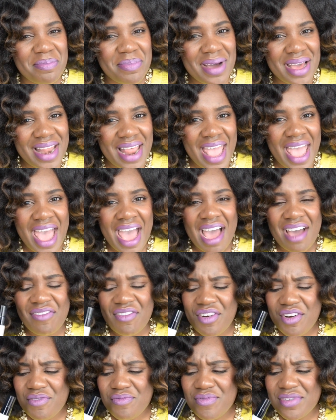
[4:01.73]
But I've
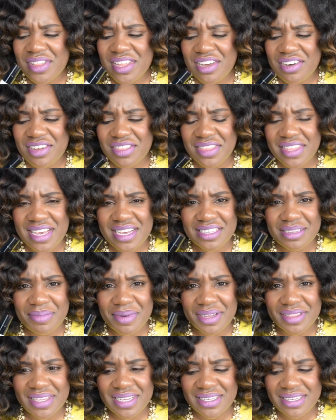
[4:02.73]
heard really good things
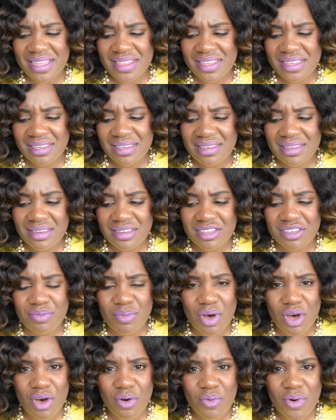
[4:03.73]
about this, and this is the
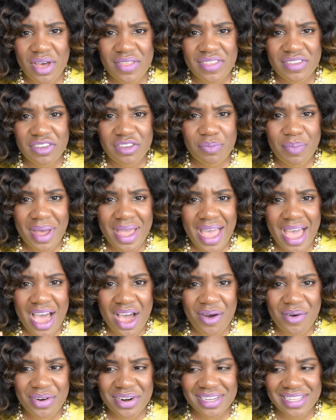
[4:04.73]
small one. This is by
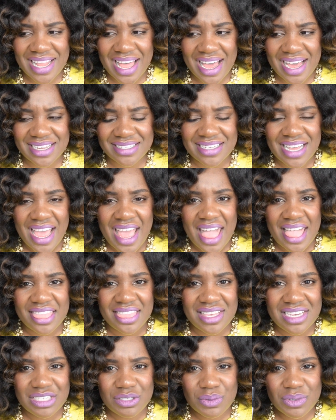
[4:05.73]
Hourglass.
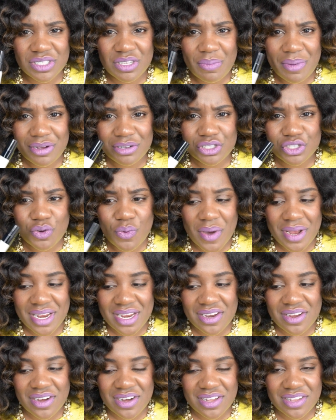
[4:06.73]
This was about
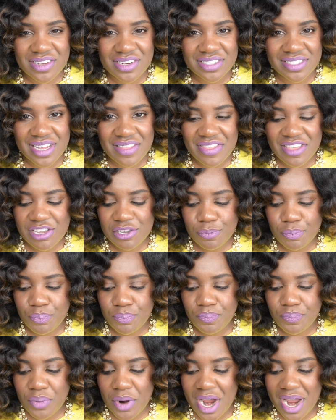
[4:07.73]
$20, and this
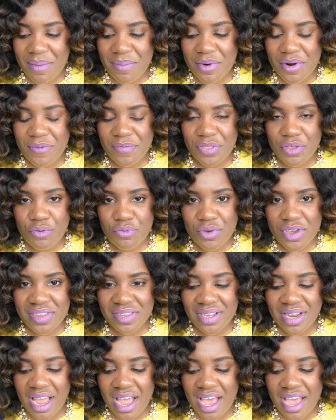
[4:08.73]
primer, the
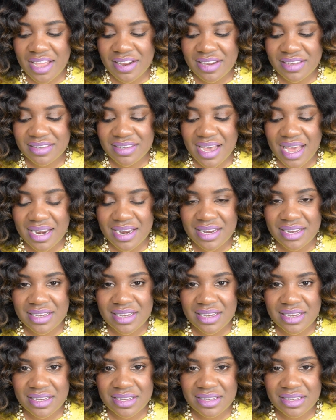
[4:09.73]
reason I decided
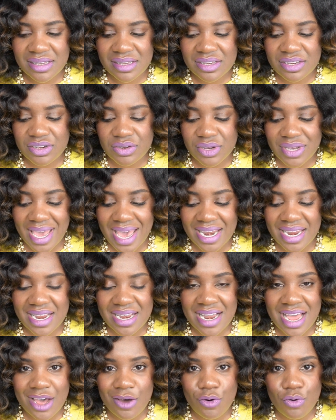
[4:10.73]
to get
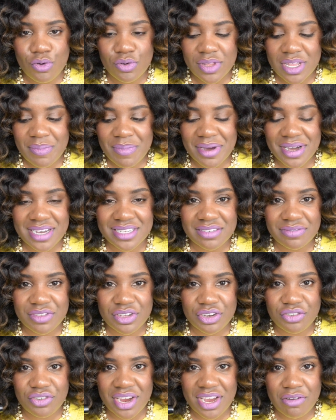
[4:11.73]
it, not only because of
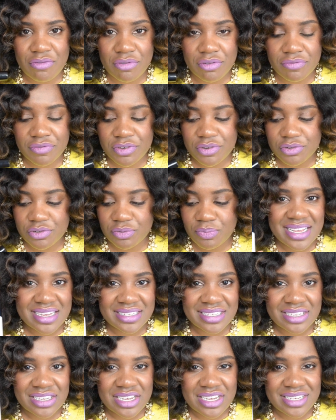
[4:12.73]
the great reviews, it
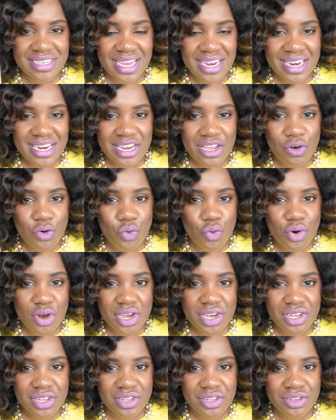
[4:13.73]
doesn't contain any
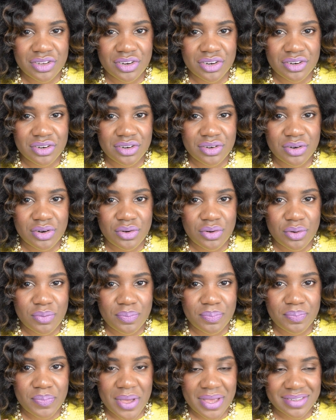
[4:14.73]
oil or,
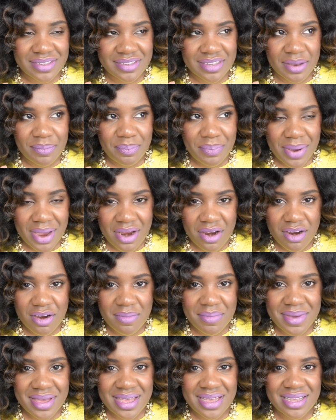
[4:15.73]
as I said,
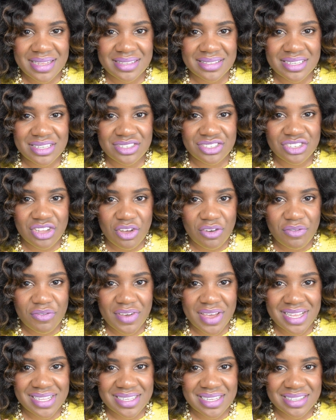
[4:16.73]
parabens and
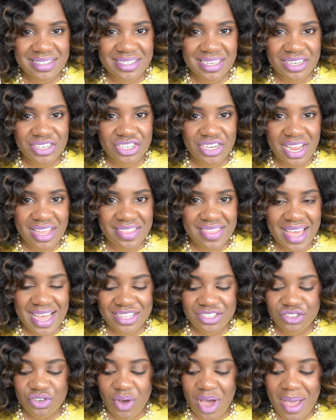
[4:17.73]
sulfates and such like
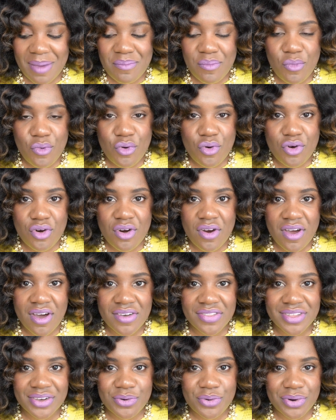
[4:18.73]
that. So I'm more
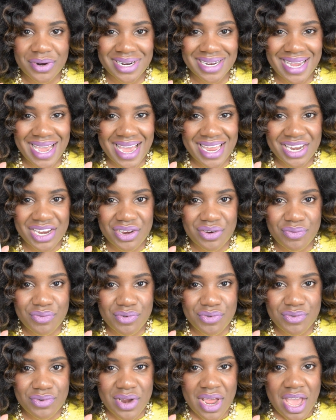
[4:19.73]
on the organic
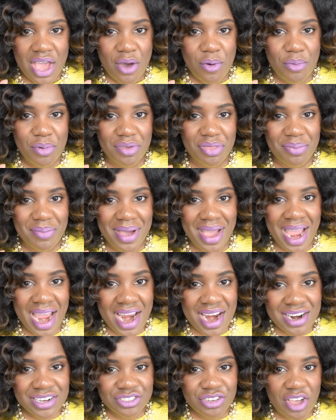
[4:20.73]
route with my
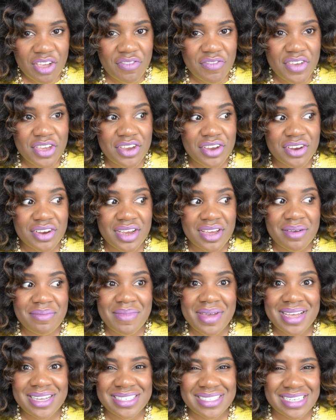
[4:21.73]
hair, so I figure it
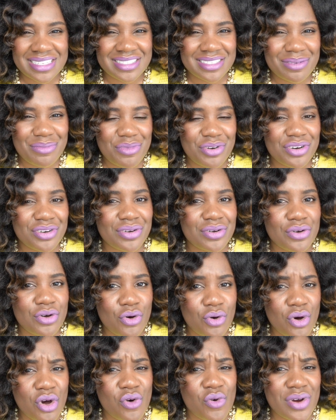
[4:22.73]
makes sense to
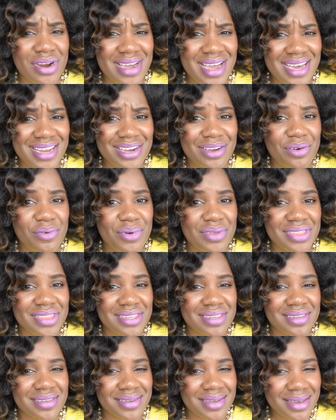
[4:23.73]
go organic with
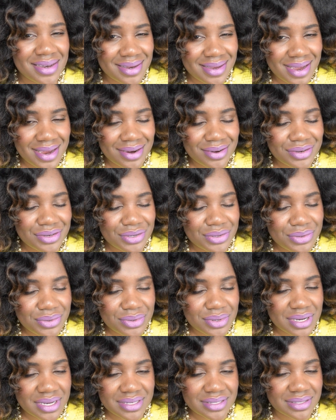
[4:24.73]
the skincare
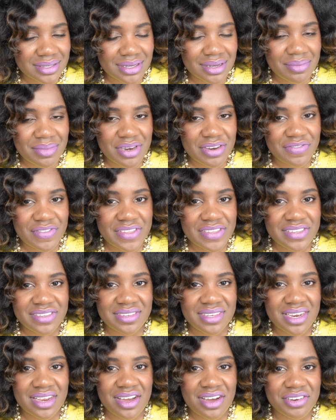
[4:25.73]
too, because I mean, if this
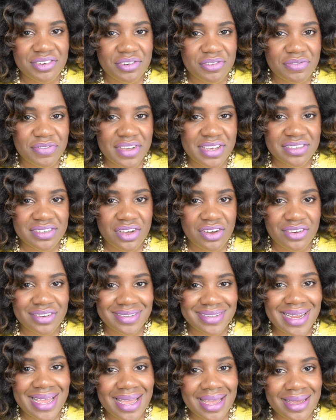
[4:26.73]
is sitting on your face
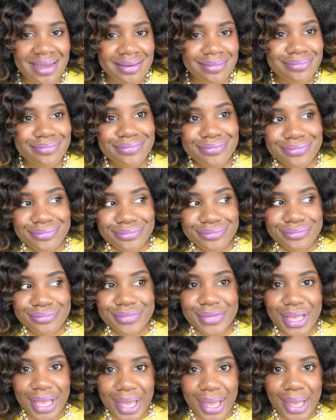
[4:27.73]
all day,
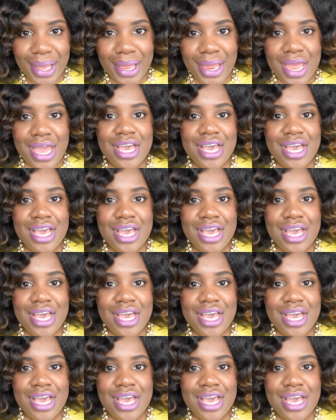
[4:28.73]
yeah.